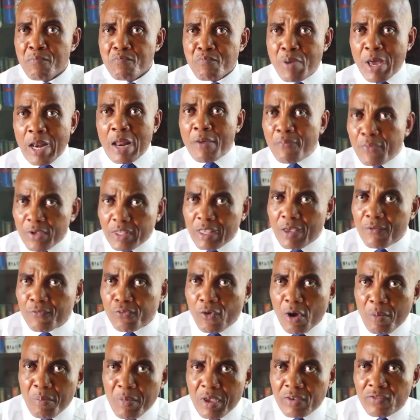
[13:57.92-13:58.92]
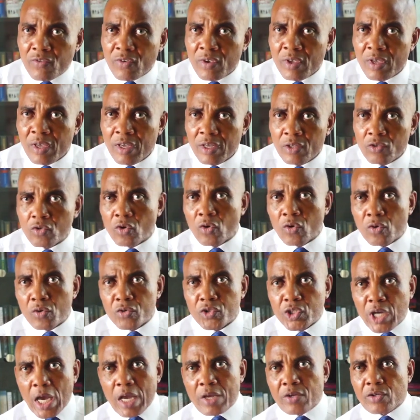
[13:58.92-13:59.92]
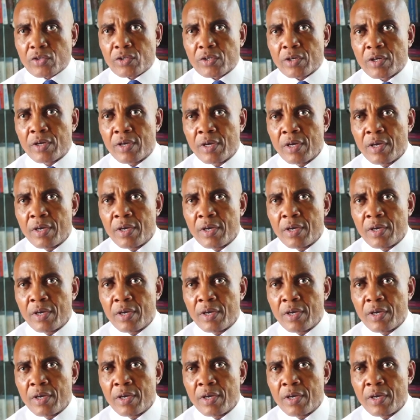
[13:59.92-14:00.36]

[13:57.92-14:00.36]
benefiting from it to change?